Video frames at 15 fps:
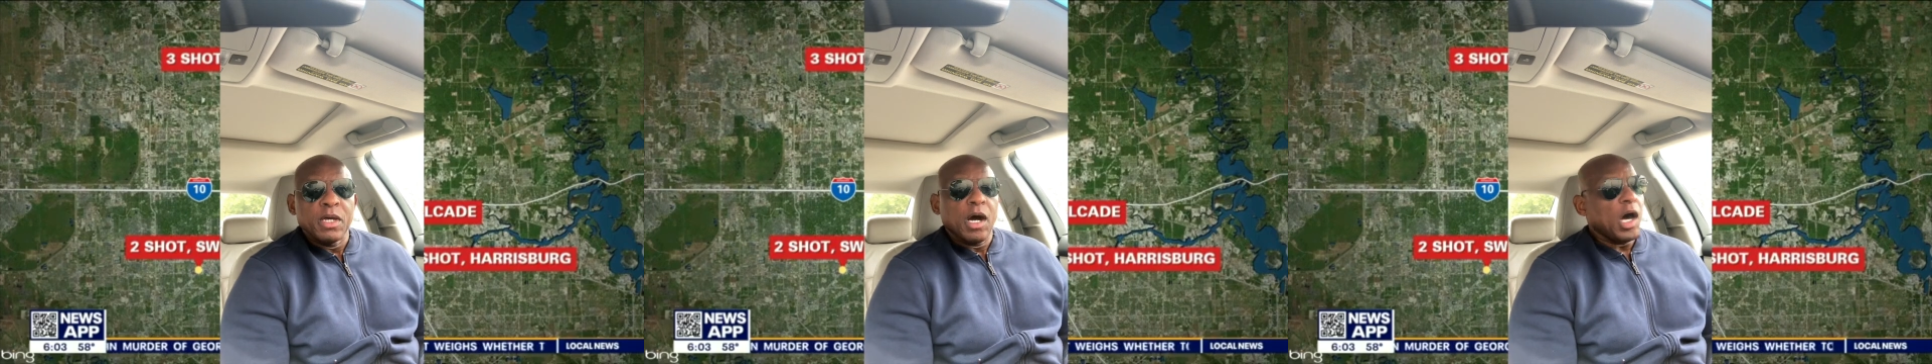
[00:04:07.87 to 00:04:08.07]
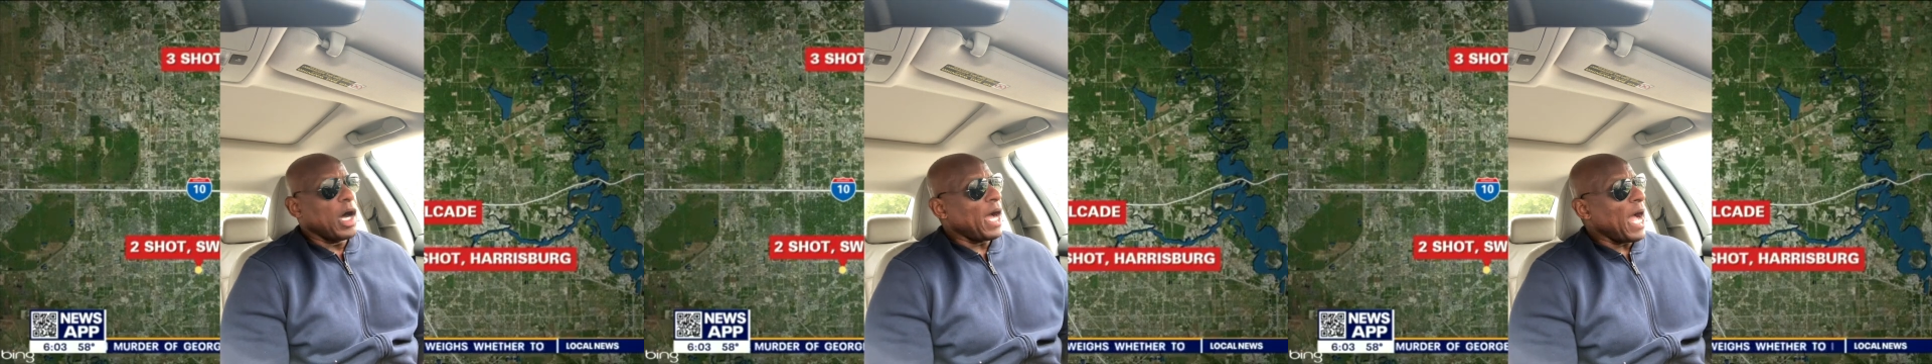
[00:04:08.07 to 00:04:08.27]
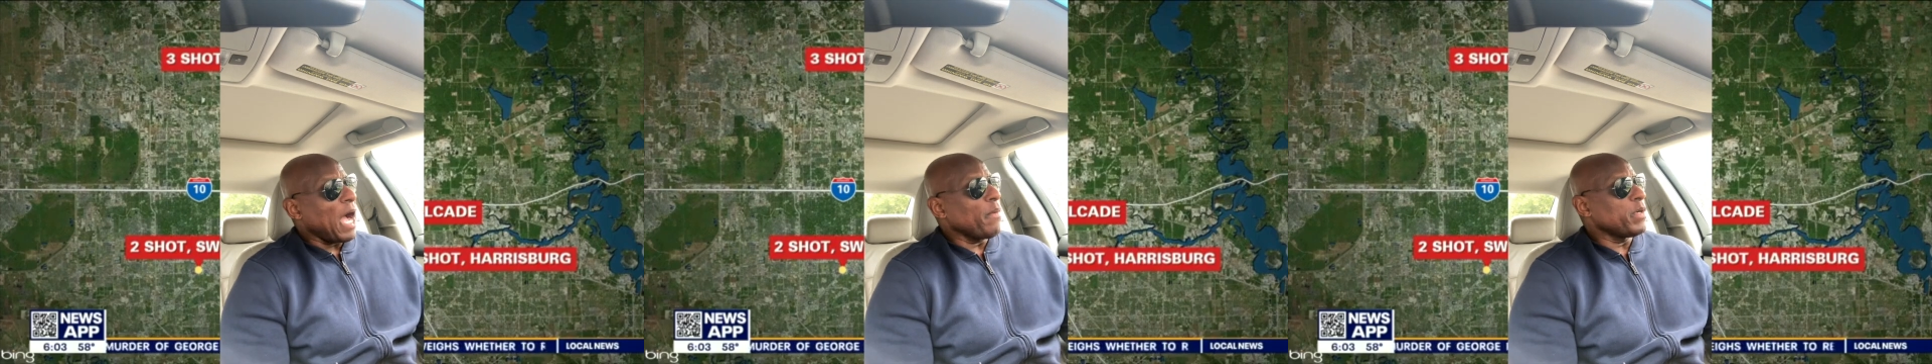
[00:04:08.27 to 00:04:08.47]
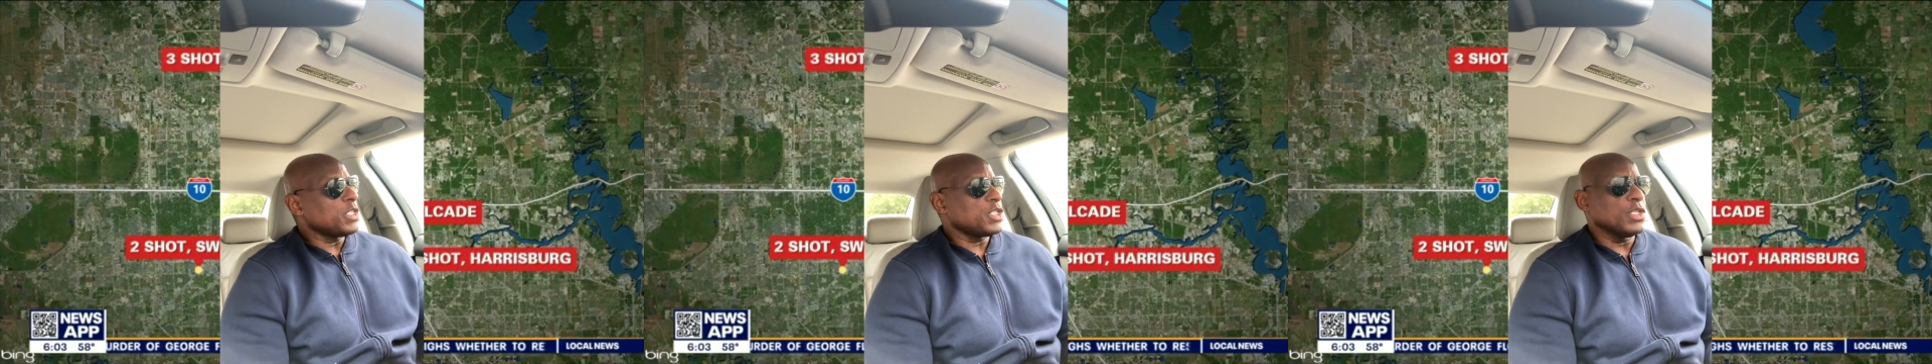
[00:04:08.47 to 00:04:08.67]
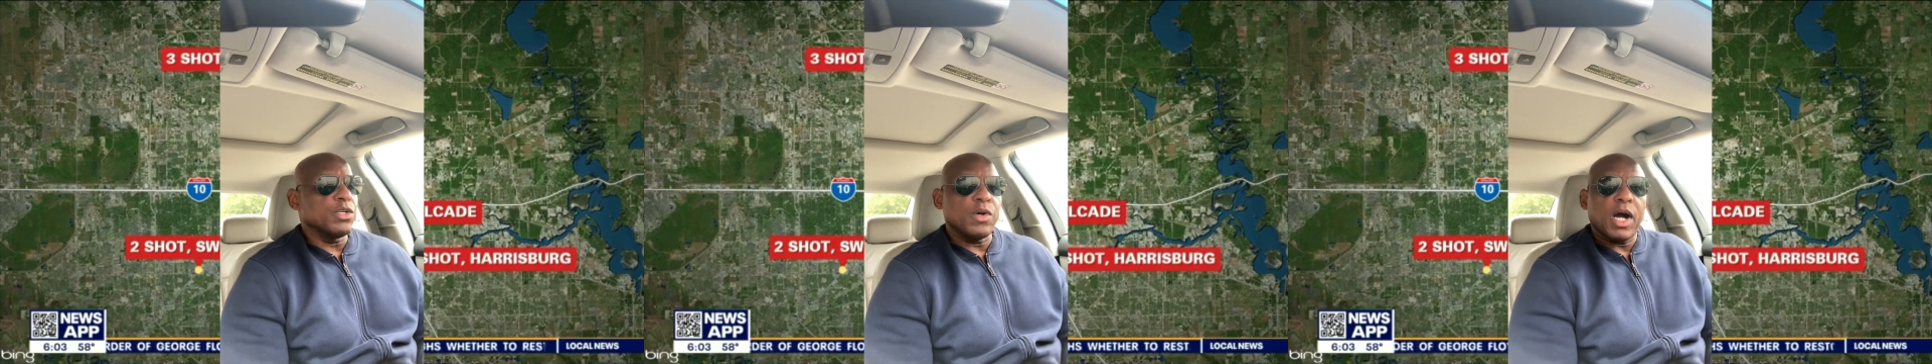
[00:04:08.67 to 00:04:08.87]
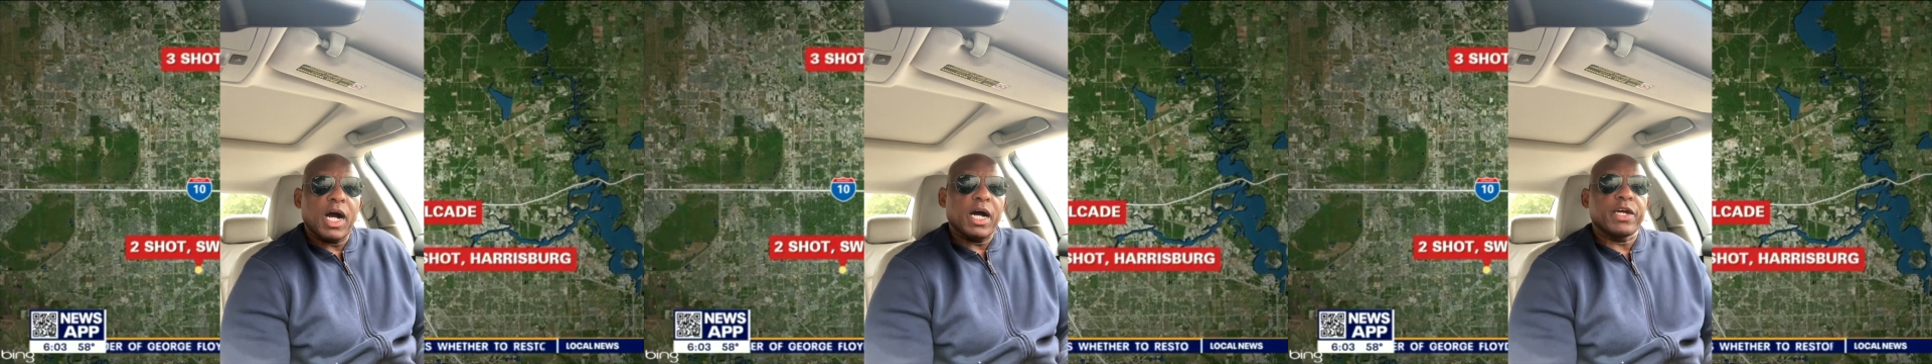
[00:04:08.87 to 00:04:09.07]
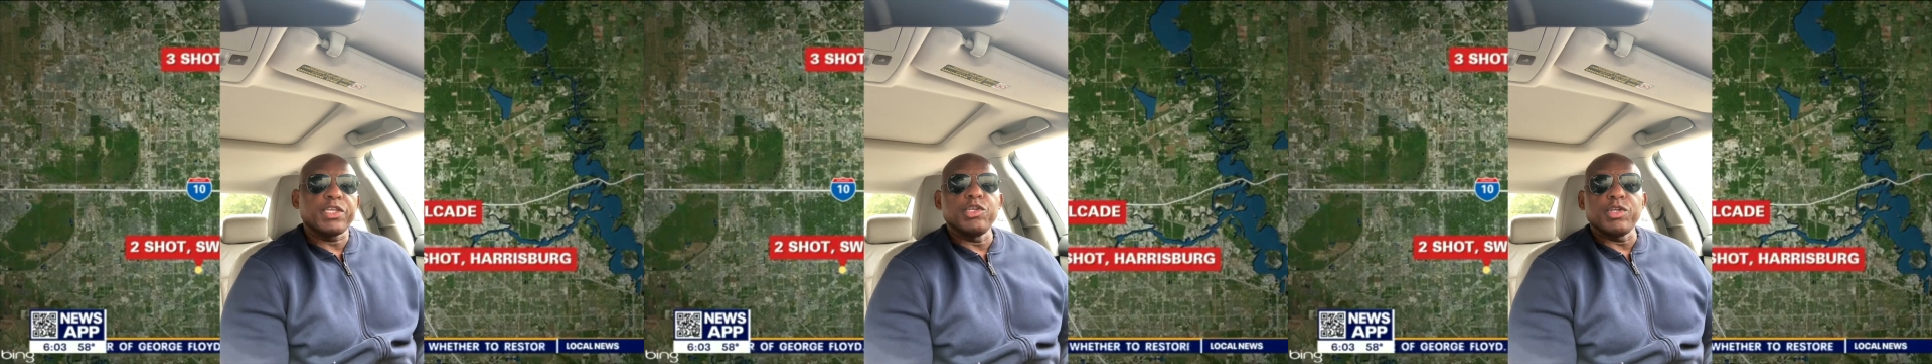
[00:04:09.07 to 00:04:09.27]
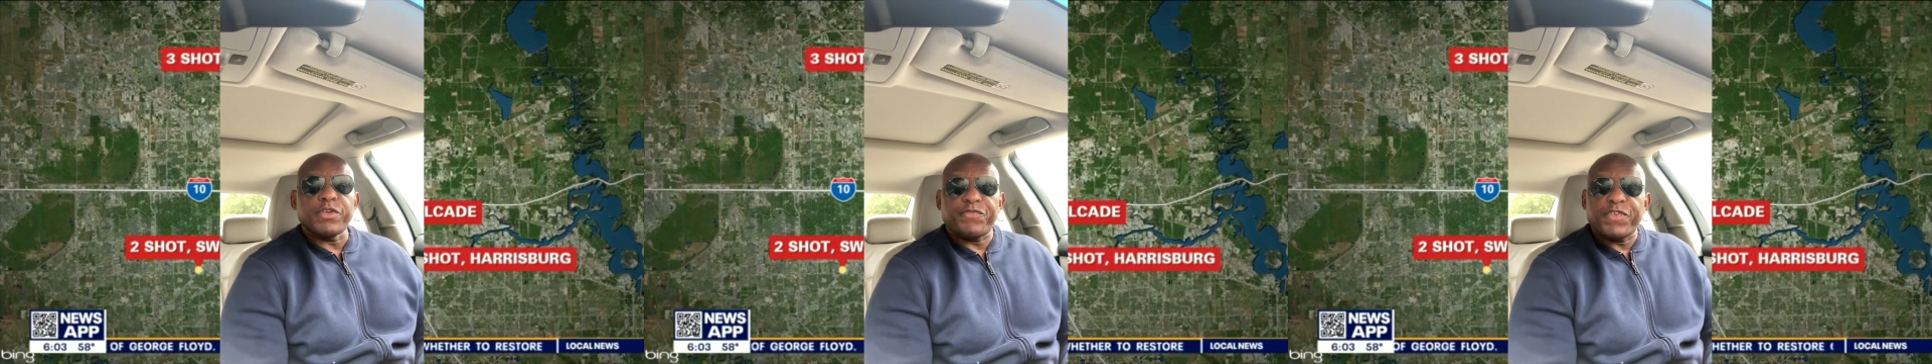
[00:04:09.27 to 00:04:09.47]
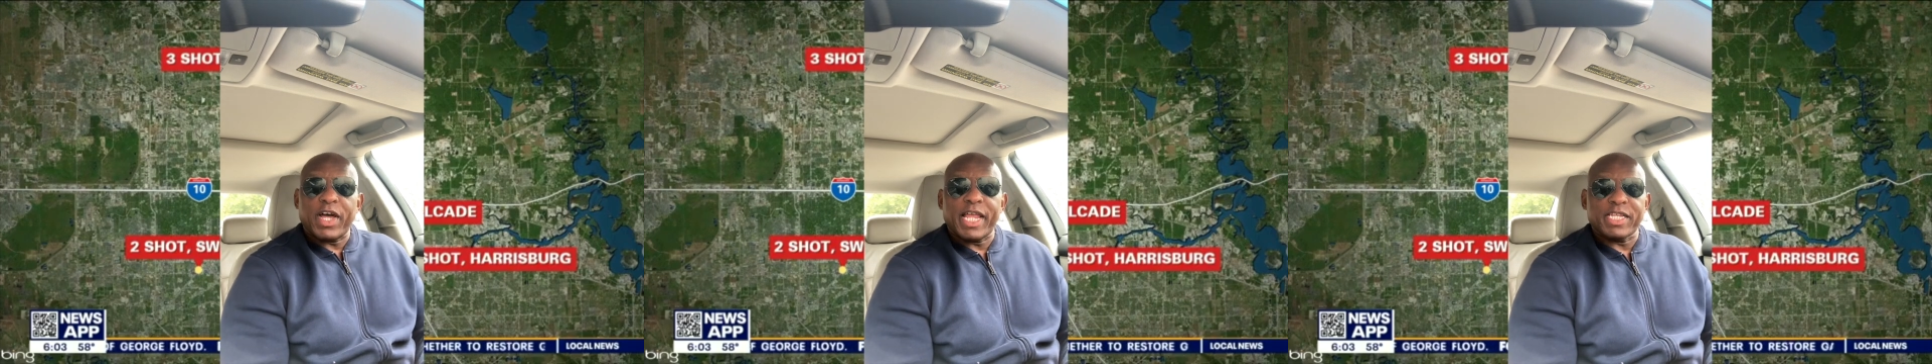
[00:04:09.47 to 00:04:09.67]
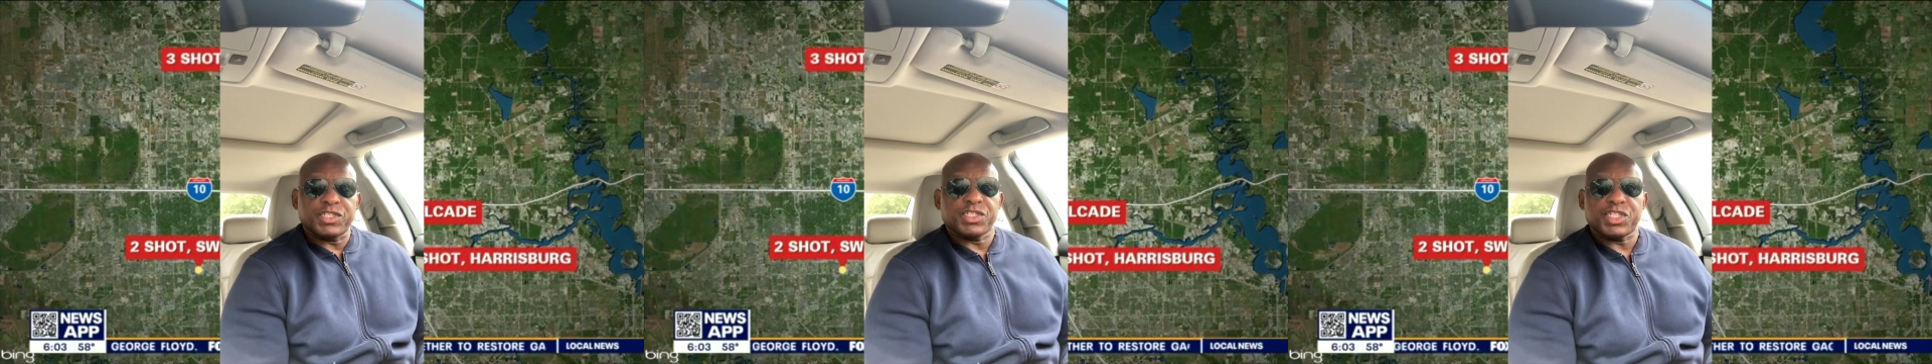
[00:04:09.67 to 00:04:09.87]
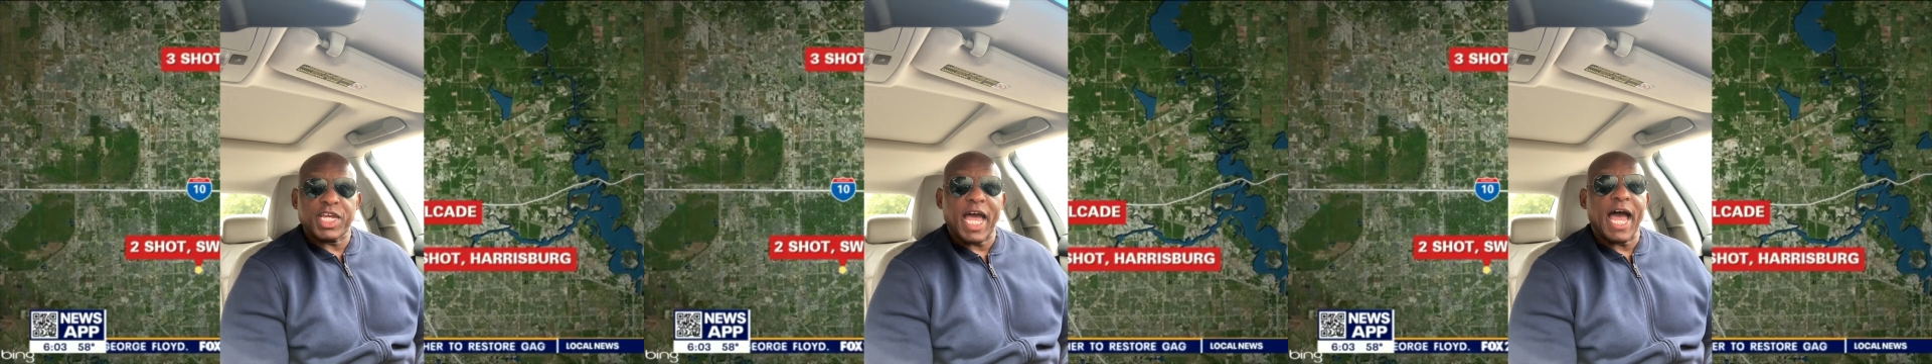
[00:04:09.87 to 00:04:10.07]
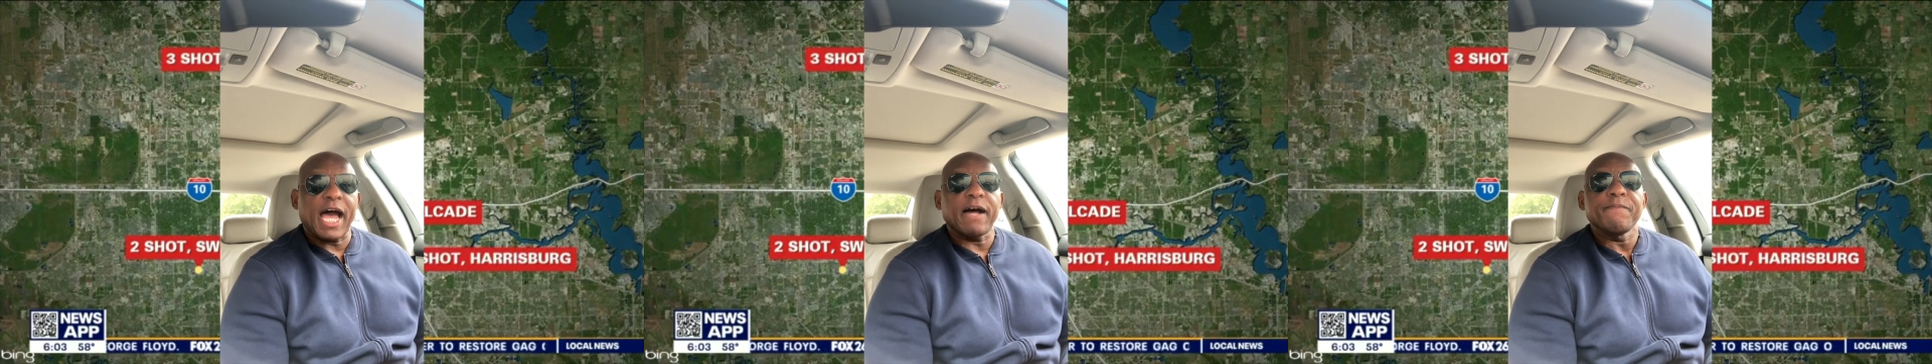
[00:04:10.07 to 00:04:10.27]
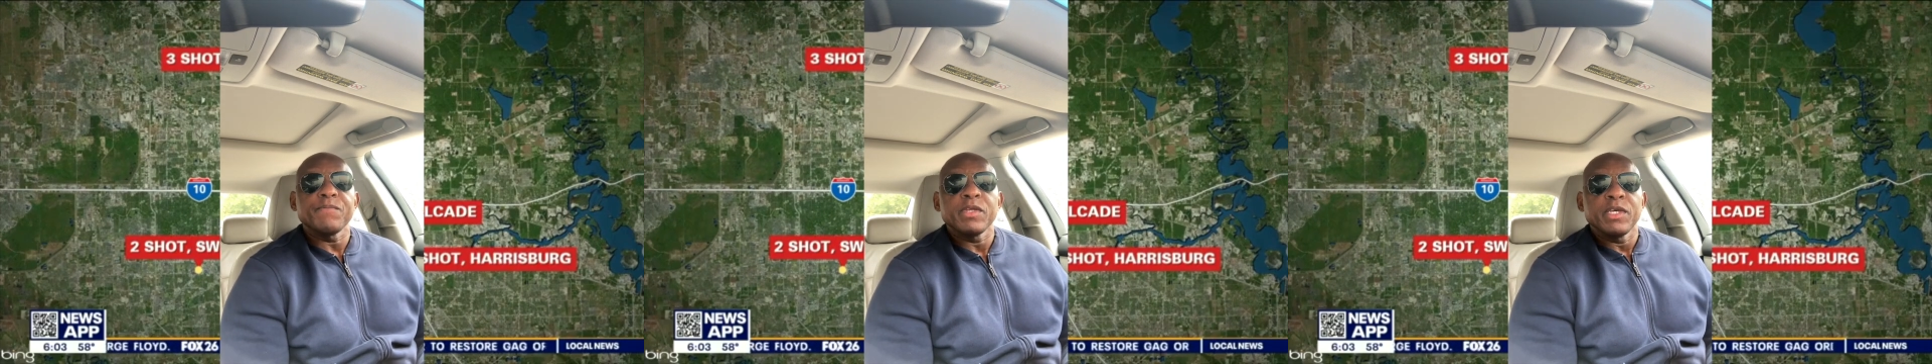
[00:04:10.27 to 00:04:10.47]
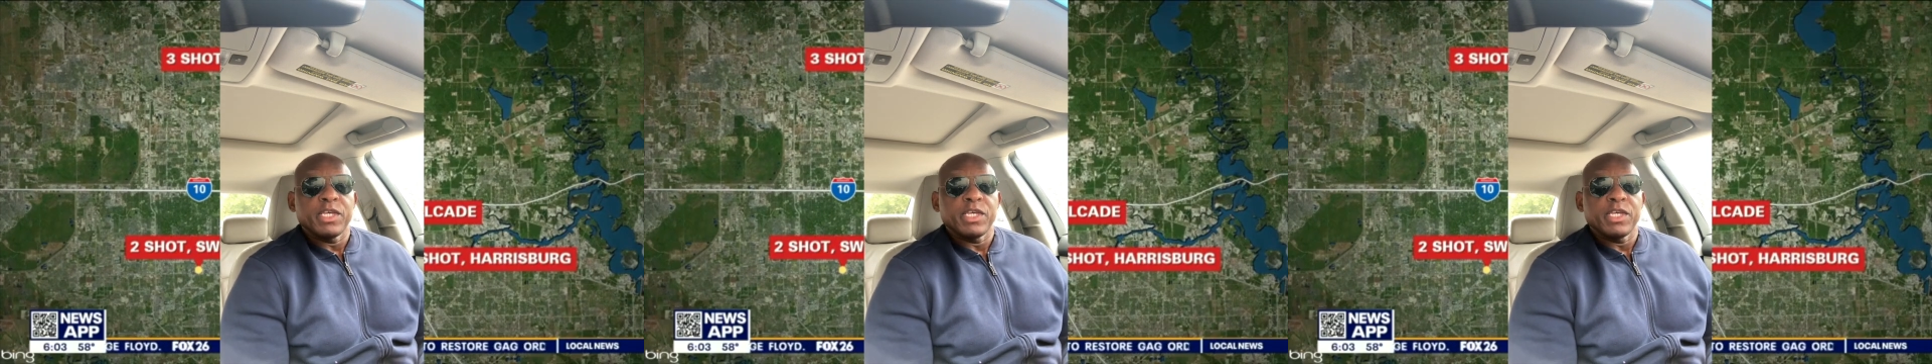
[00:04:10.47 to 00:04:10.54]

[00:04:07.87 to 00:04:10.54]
Or how would you, you'd have felt as a child,